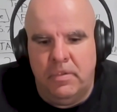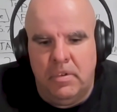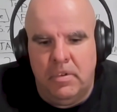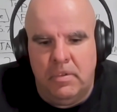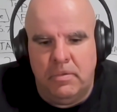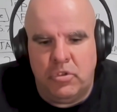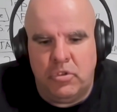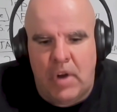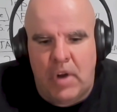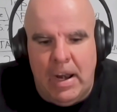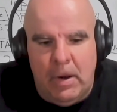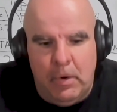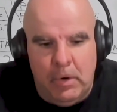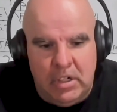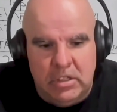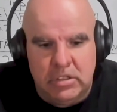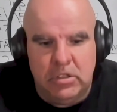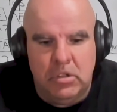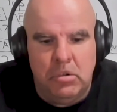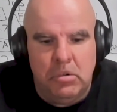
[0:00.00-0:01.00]
trying to
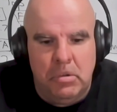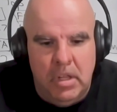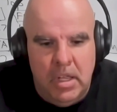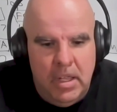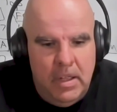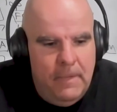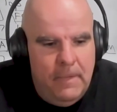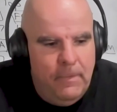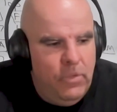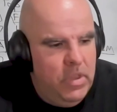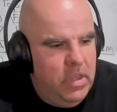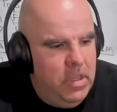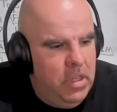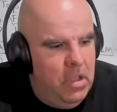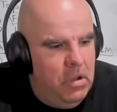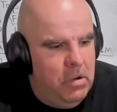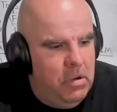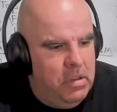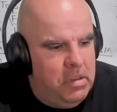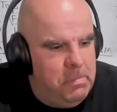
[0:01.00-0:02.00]
include,
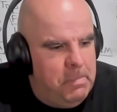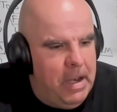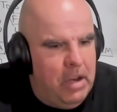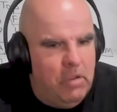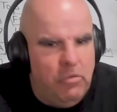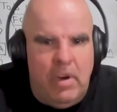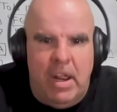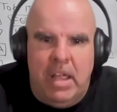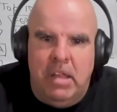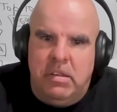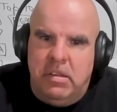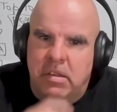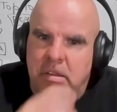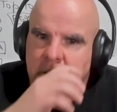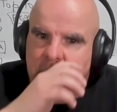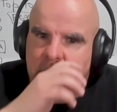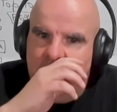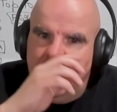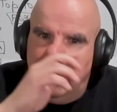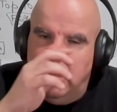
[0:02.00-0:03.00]
as many races
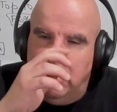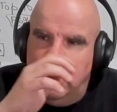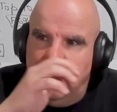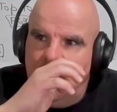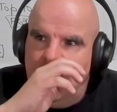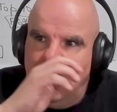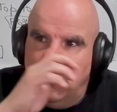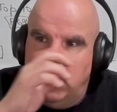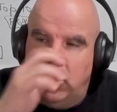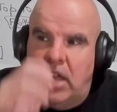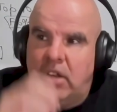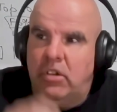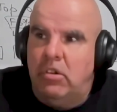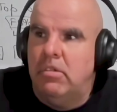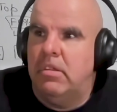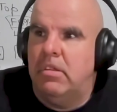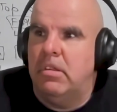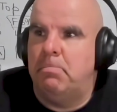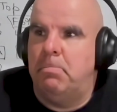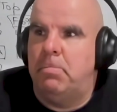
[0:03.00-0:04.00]
and
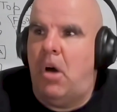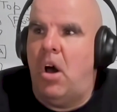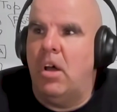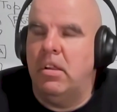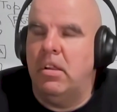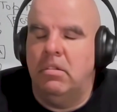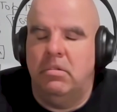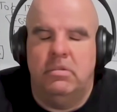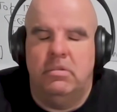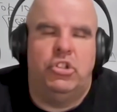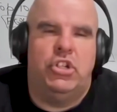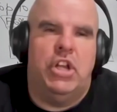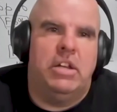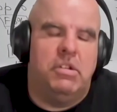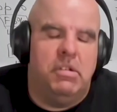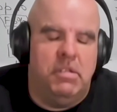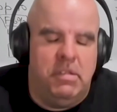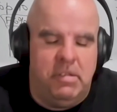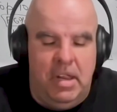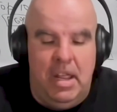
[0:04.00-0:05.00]
genders as possible.
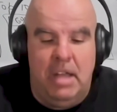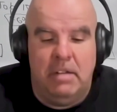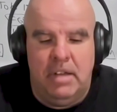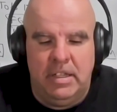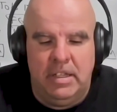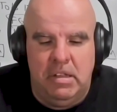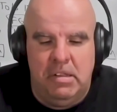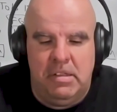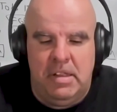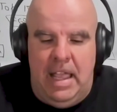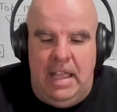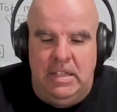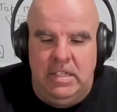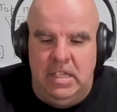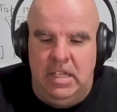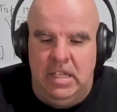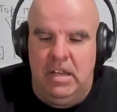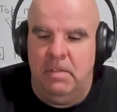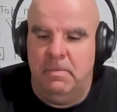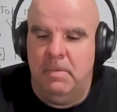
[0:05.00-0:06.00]
Genders, yeah, like there's
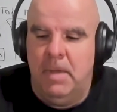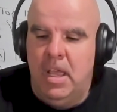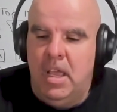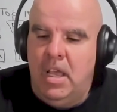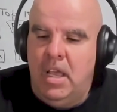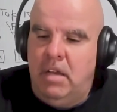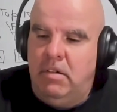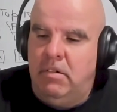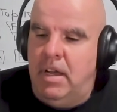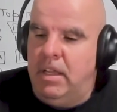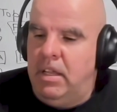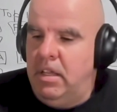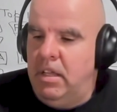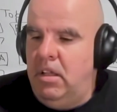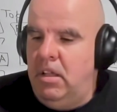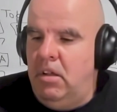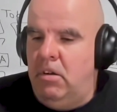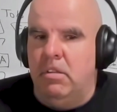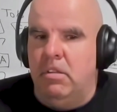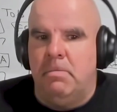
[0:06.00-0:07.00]
18 of them. Like,
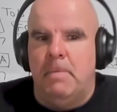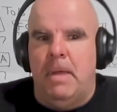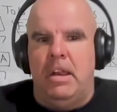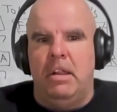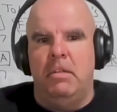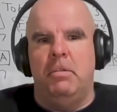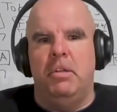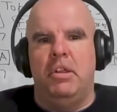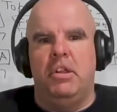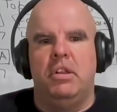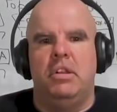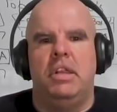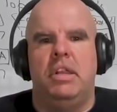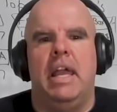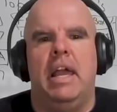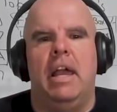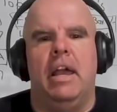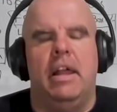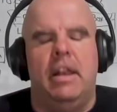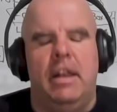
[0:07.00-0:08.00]
as many we could get.